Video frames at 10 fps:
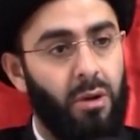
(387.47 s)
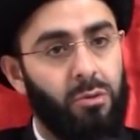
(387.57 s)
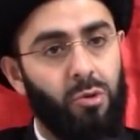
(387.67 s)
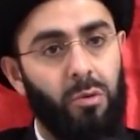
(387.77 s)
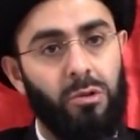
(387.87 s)

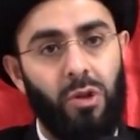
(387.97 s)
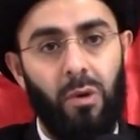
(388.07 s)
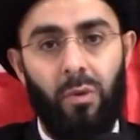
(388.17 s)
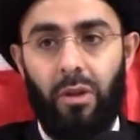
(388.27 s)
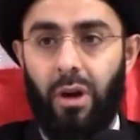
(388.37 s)
Which one would you
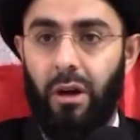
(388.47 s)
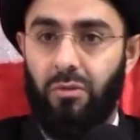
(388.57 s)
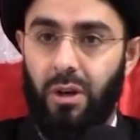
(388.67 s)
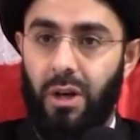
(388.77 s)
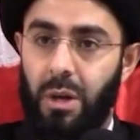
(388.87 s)
rather
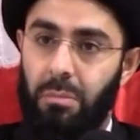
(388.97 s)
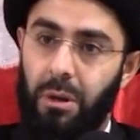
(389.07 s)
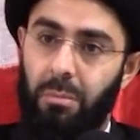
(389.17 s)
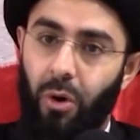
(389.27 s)
have? Be